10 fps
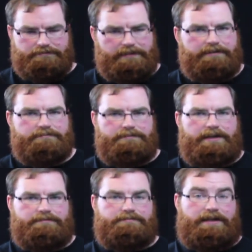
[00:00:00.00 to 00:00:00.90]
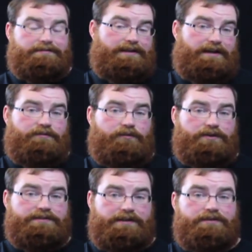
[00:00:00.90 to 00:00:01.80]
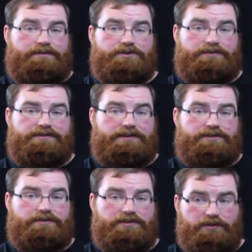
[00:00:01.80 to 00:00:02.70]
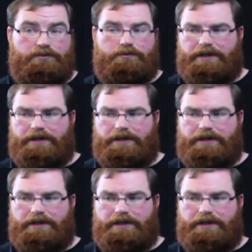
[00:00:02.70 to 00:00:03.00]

that kind of falls under their jurisdiction too.